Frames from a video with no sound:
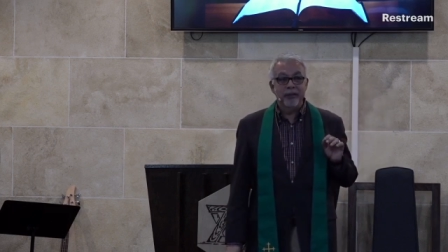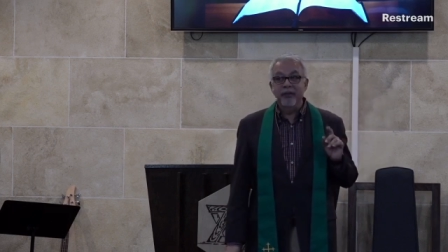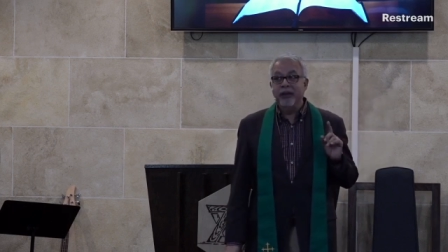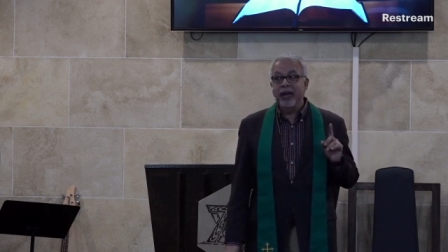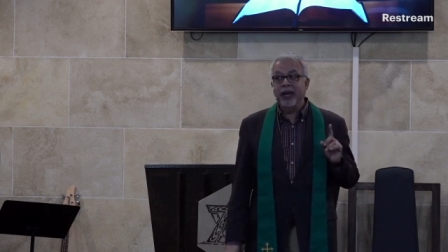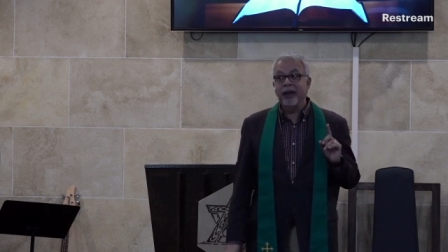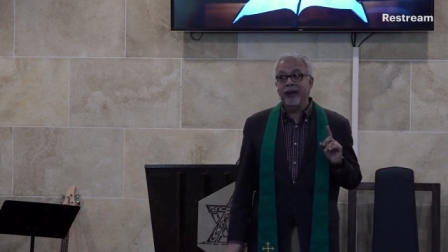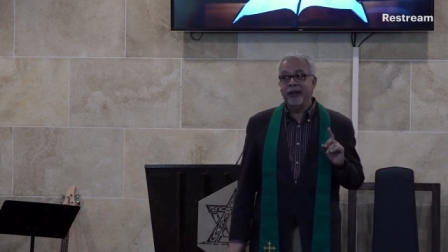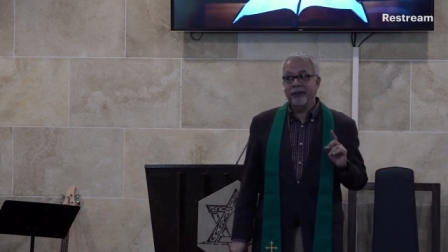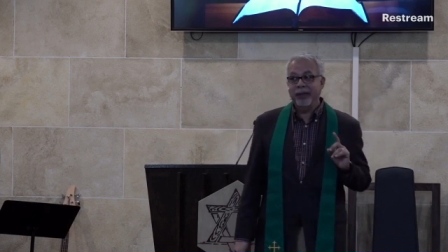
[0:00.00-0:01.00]

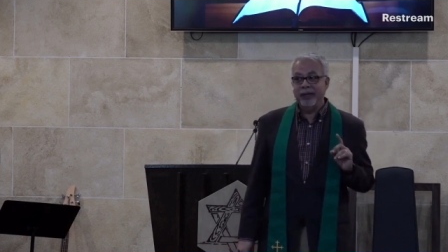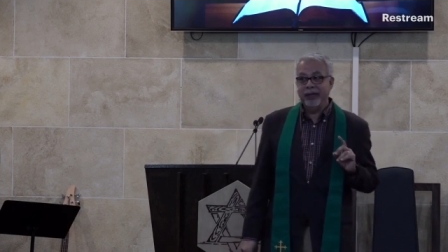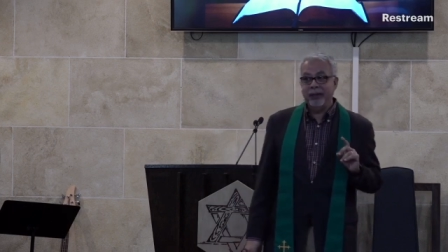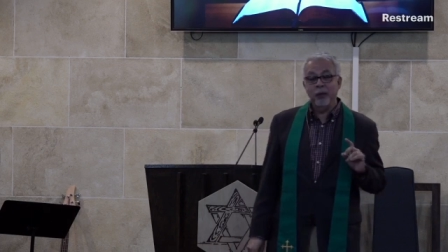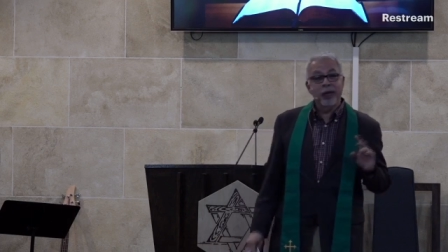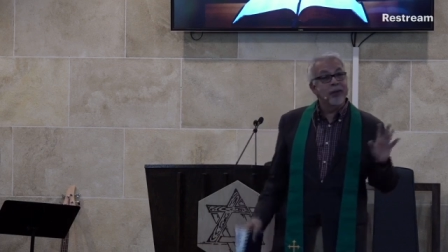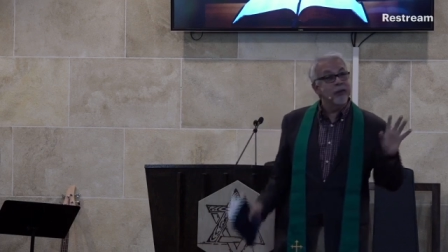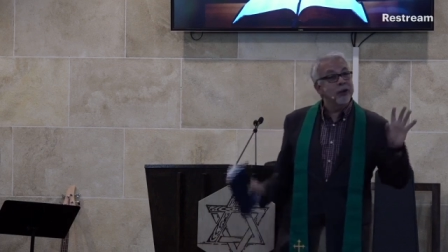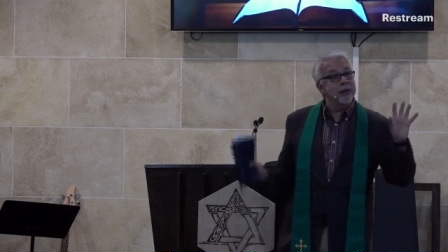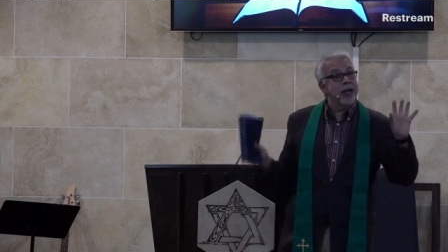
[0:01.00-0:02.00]
Very appealing.
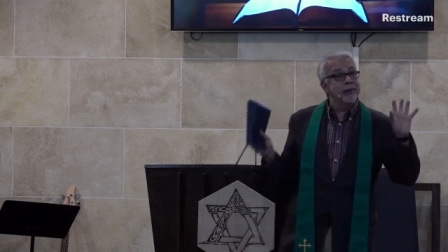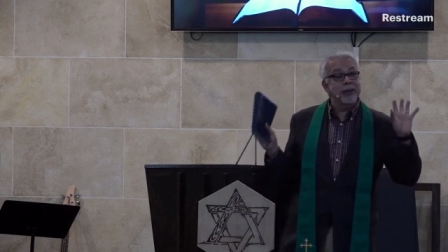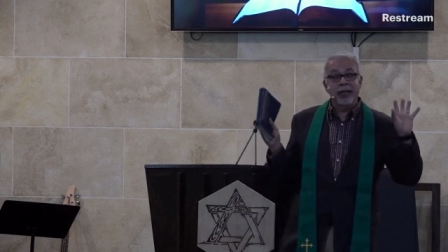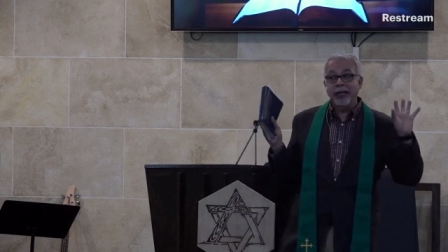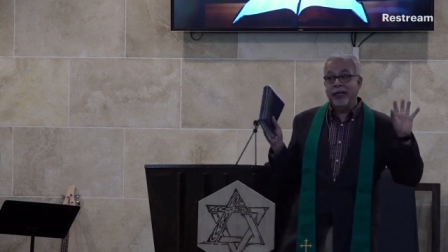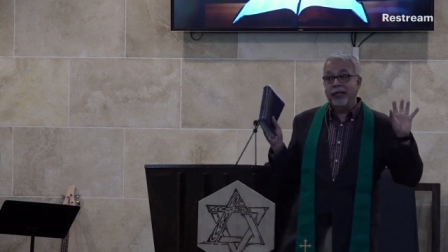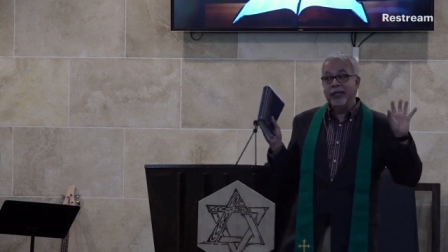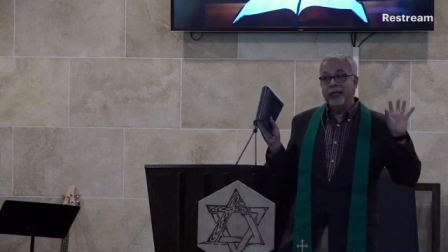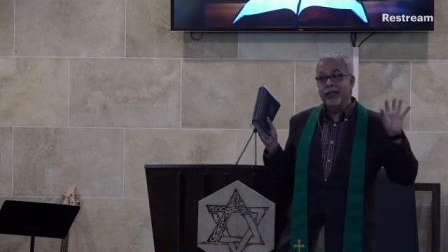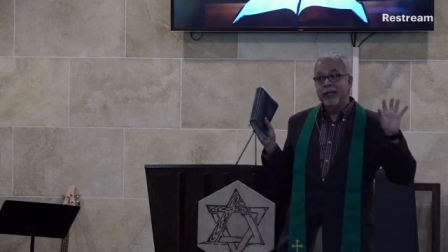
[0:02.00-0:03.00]
Whatever it might be,
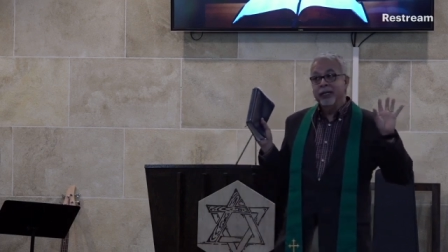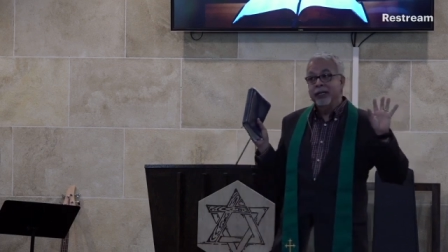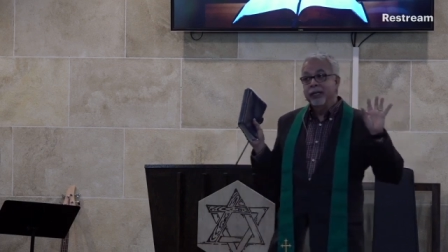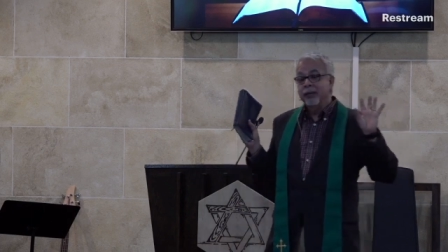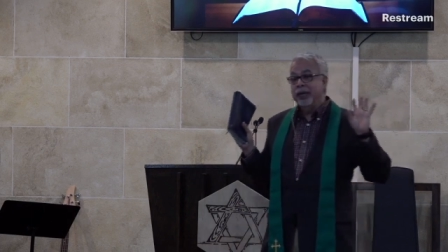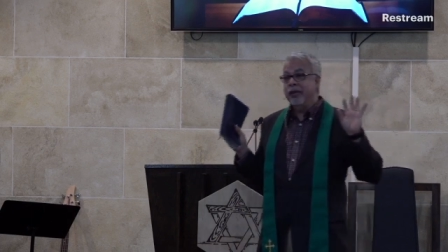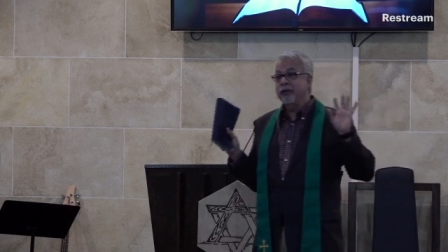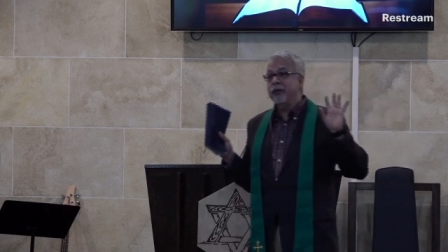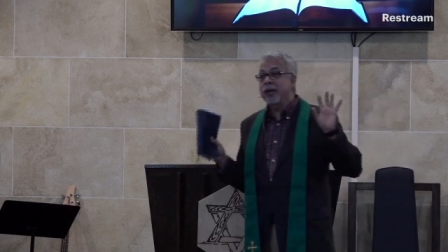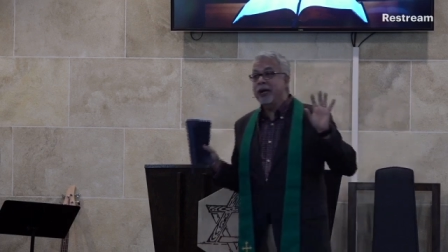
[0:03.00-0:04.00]

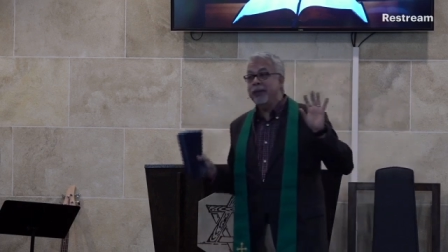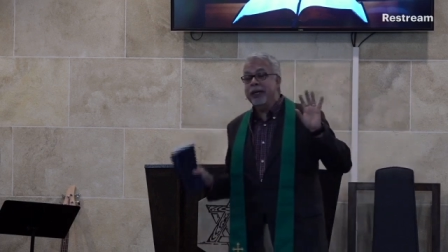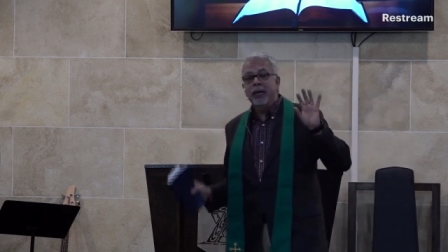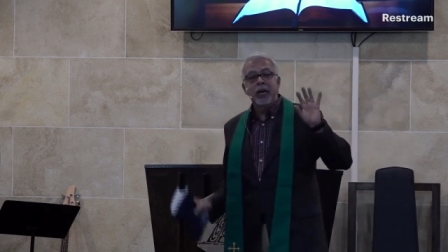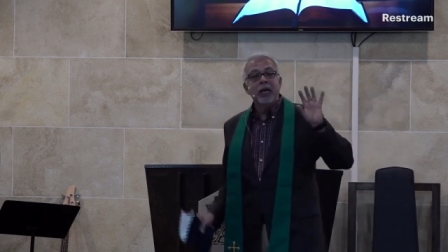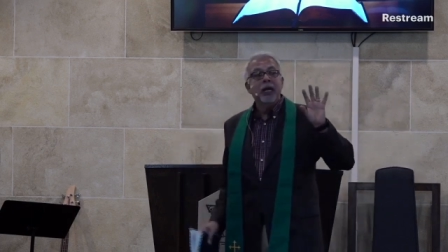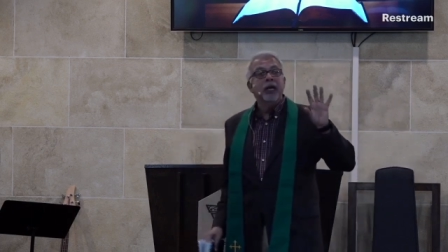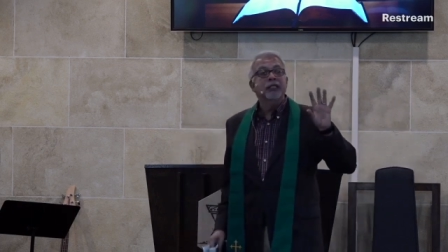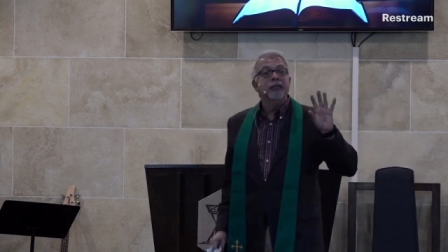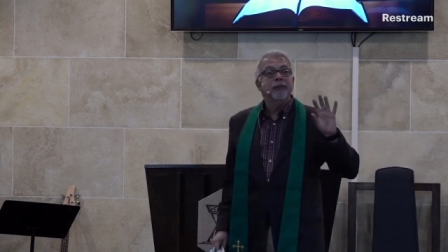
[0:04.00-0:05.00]

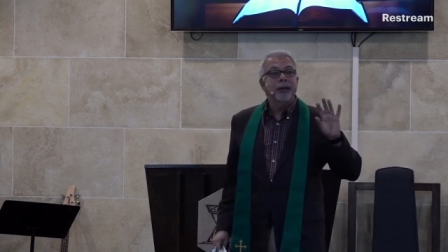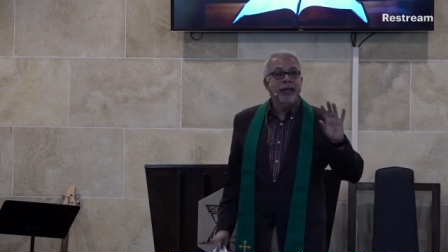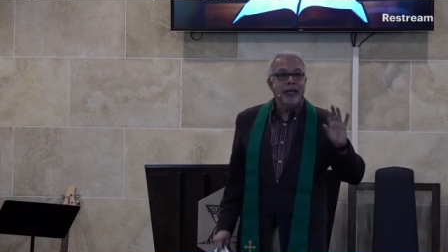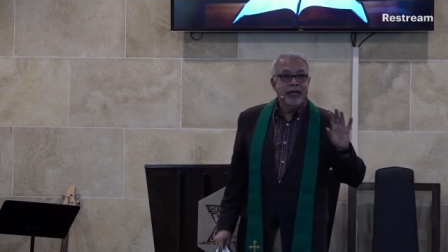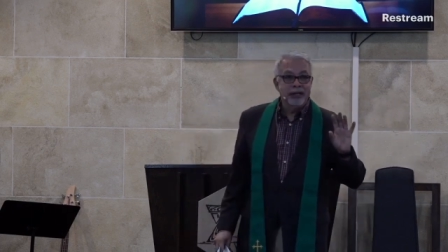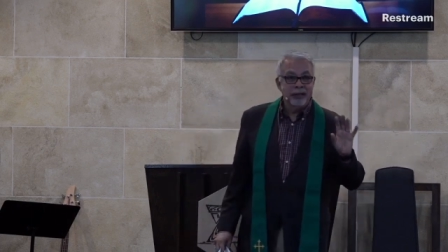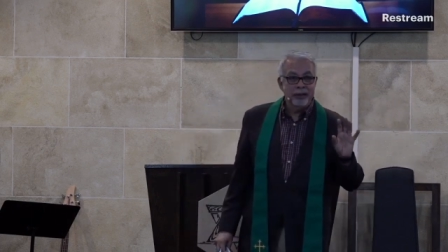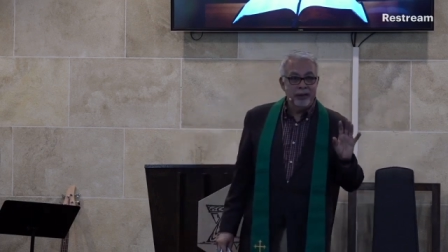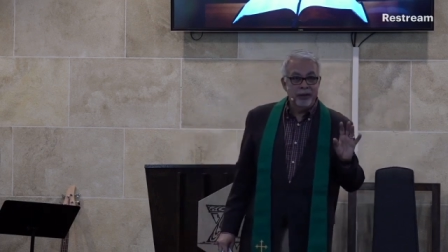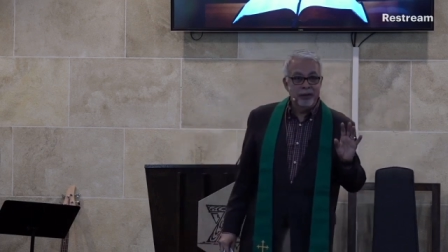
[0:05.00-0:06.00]
it's appealing to
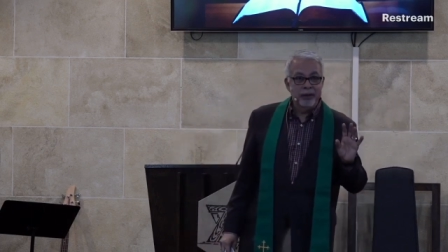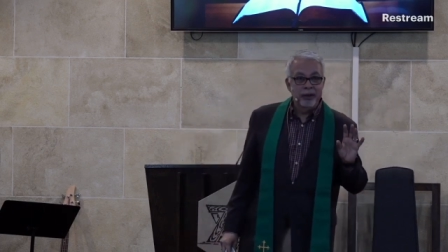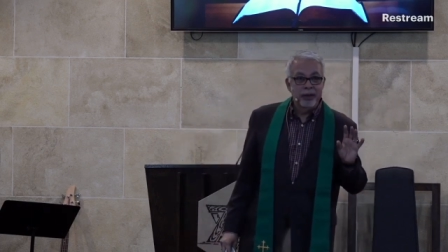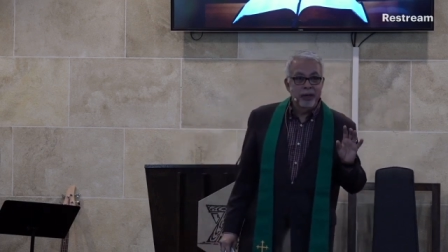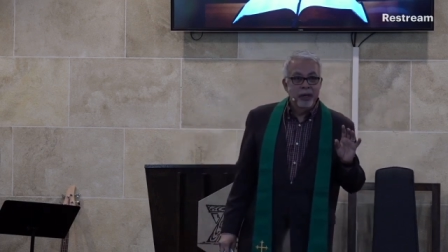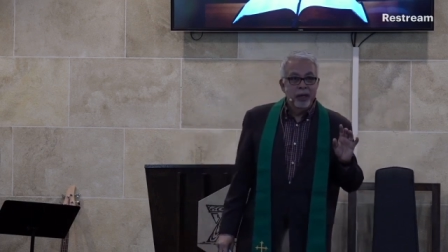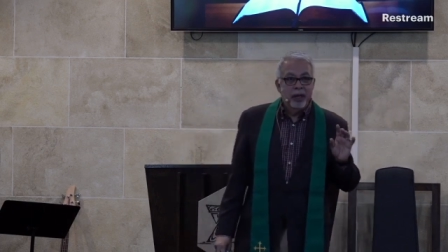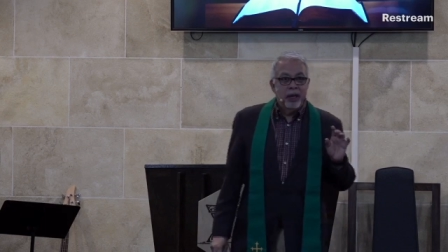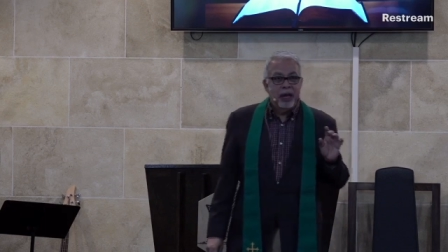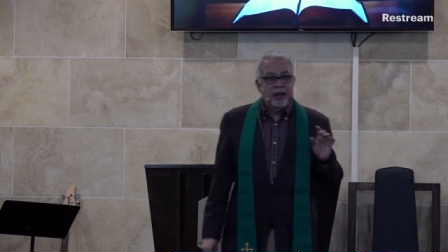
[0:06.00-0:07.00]
you.
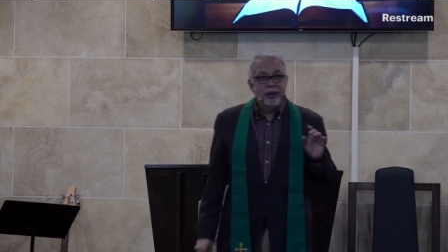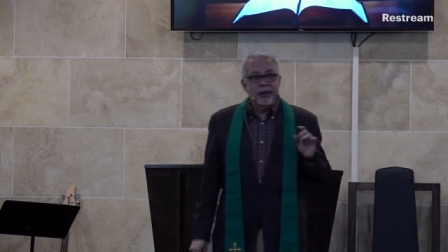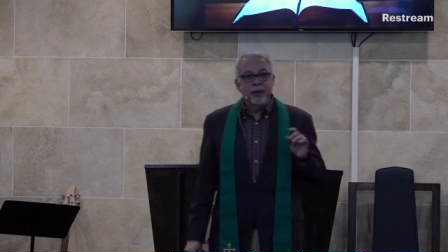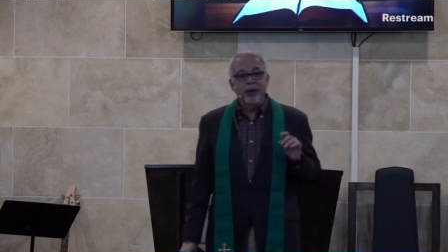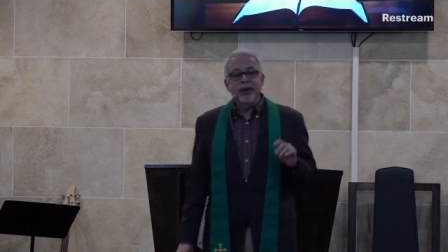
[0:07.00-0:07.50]
And you're going,